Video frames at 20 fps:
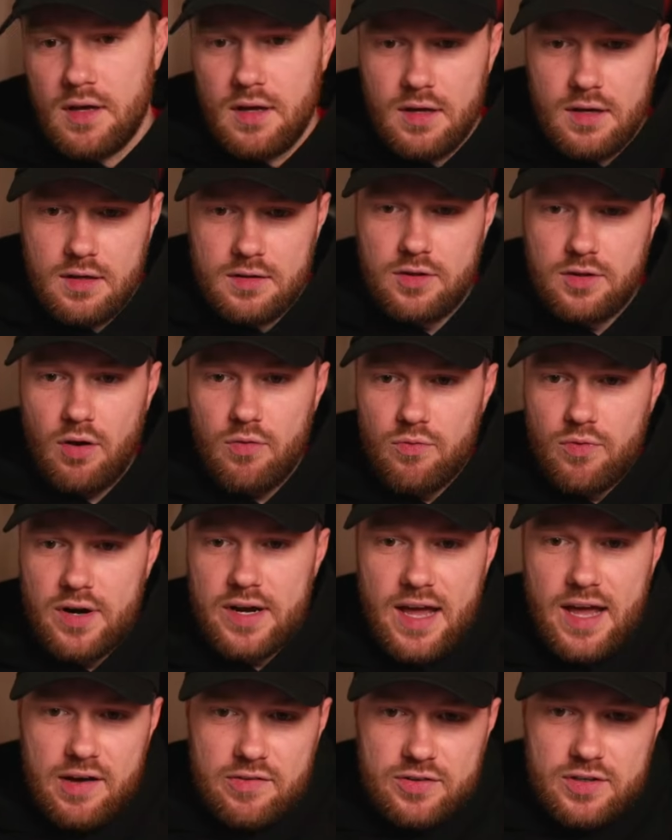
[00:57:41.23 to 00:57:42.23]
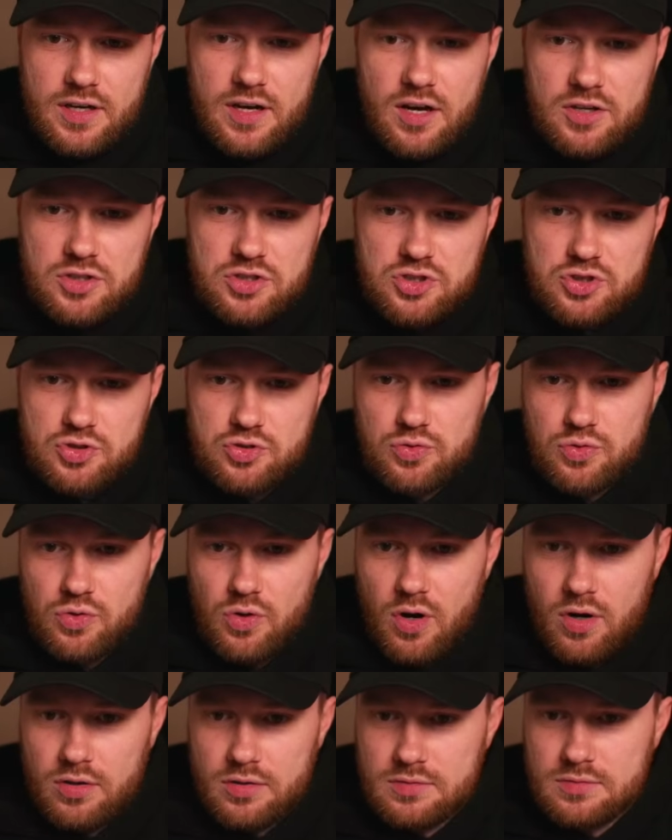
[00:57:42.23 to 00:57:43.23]
Don't really have a
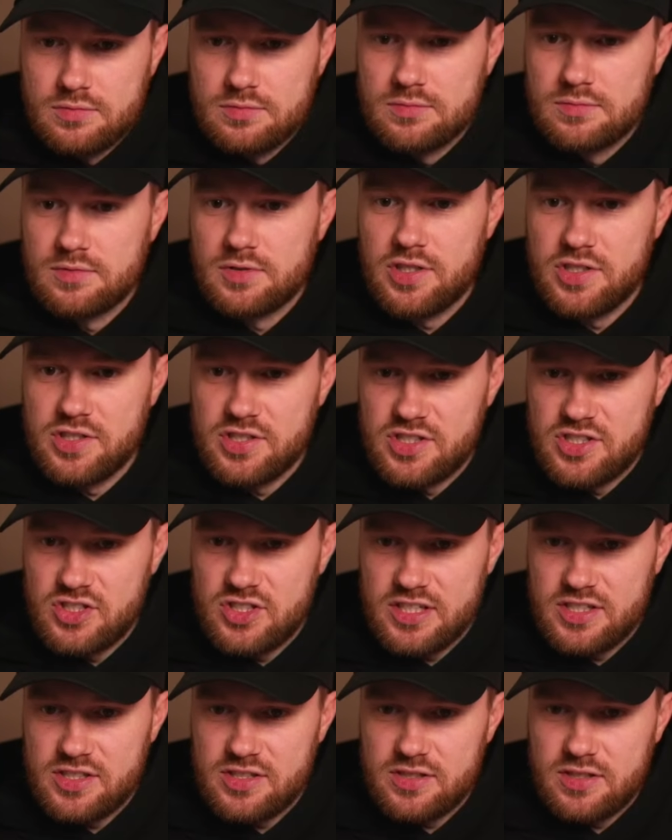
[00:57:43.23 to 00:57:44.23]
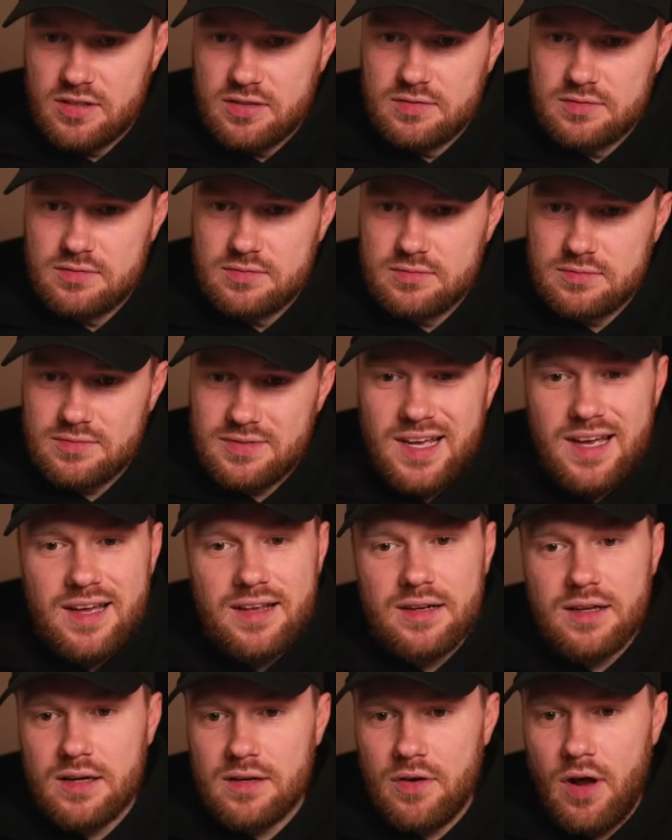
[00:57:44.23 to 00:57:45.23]
strong, consistent.
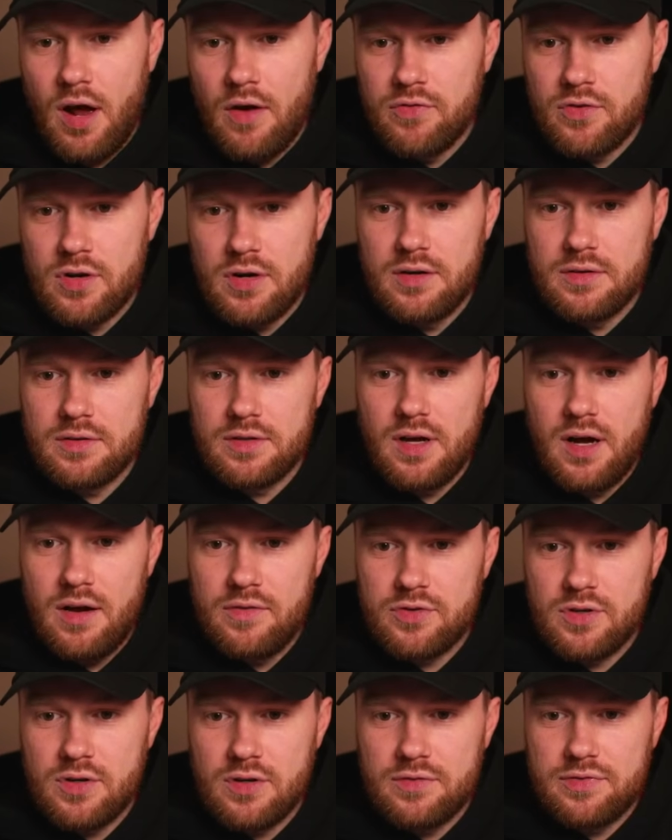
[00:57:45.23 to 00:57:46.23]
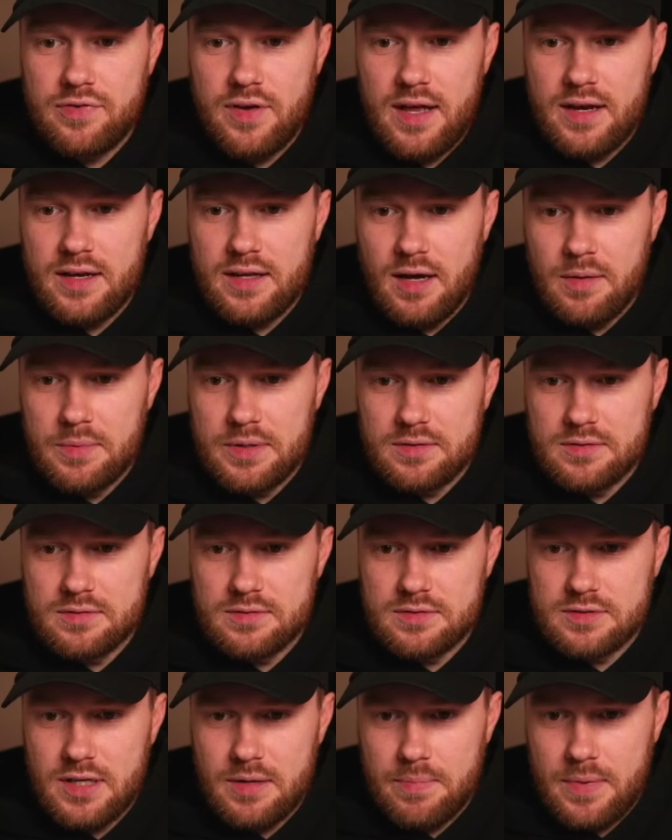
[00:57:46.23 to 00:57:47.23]
No, I've got a fairly. I mean,
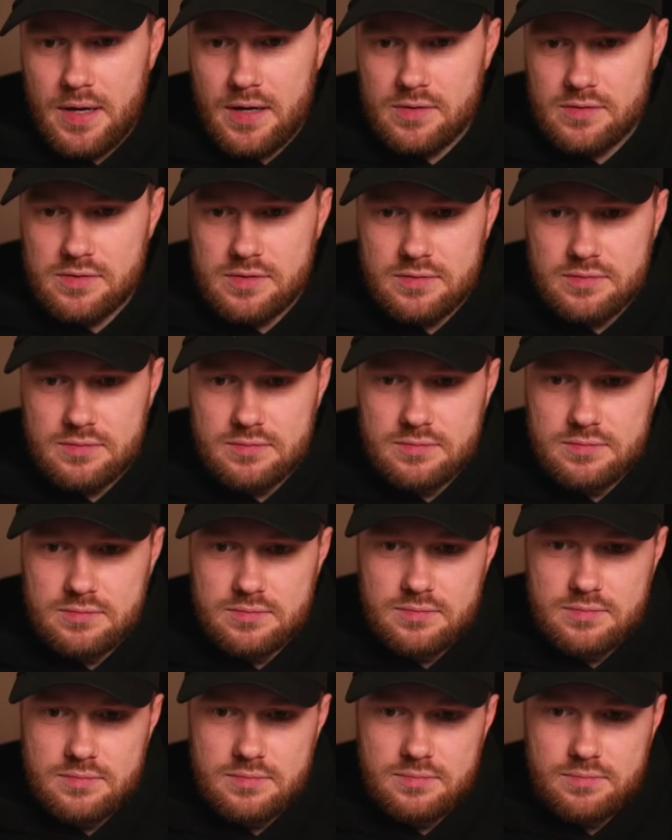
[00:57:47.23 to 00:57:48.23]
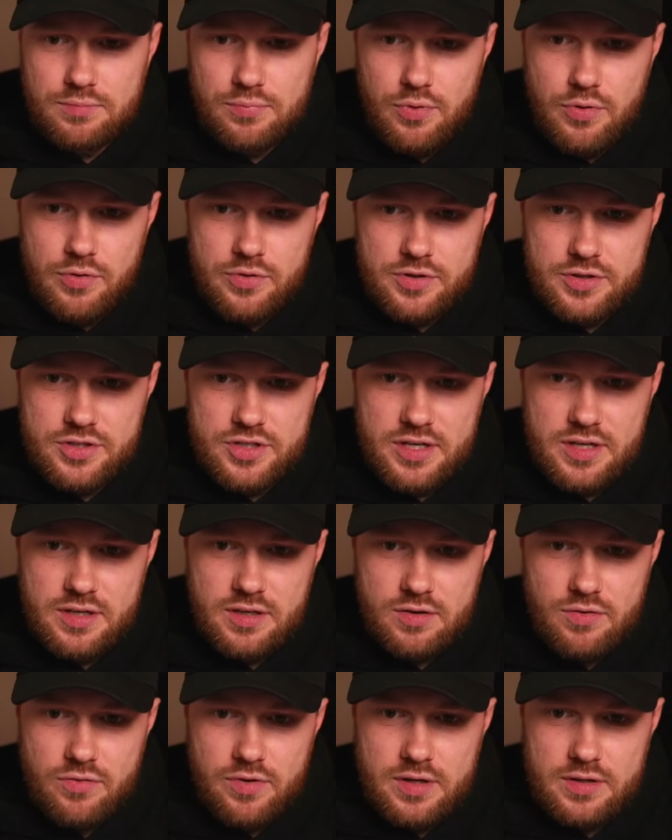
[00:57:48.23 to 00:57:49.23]
Deadmau5 and Prodigy and
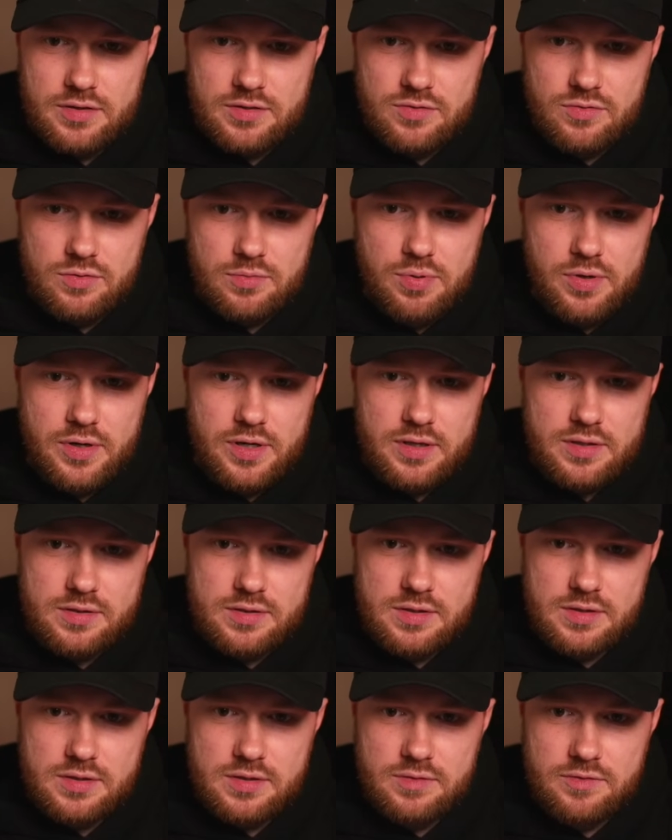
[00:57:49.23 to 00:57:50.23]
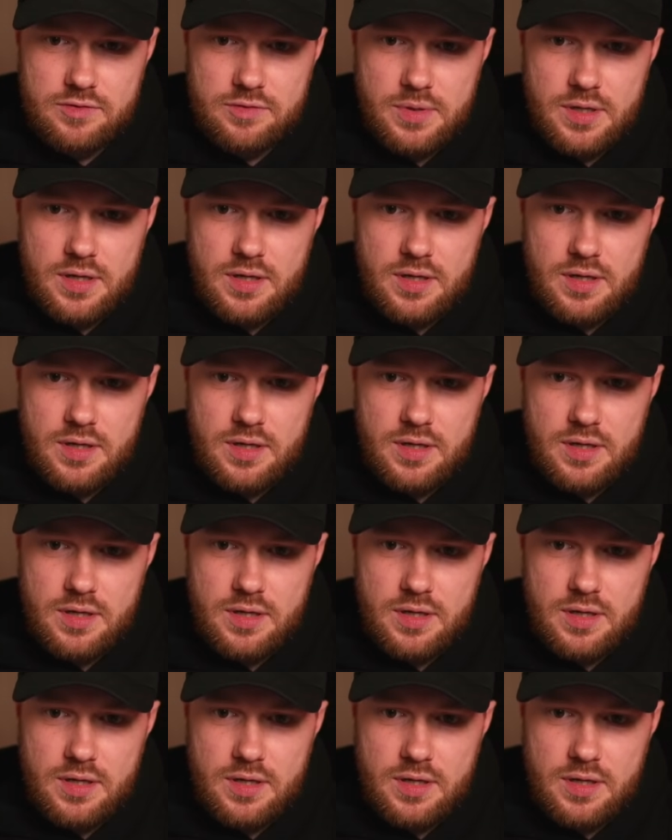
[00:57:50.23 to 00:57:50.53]
Gorillaz are all pretty consistent for me.